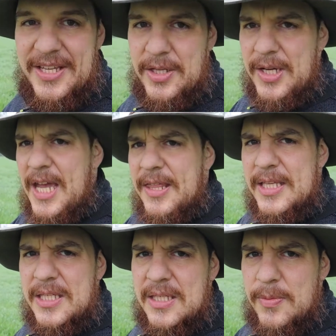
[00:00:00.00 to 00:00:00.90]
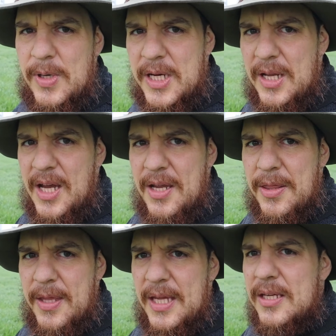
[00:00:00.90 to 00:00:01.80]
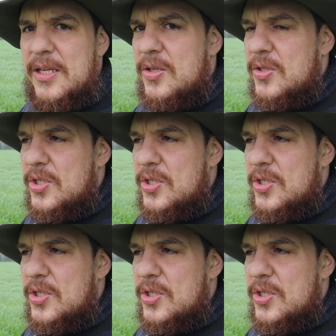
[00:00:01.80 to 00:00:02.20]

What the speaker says: So yeah, that's what I think you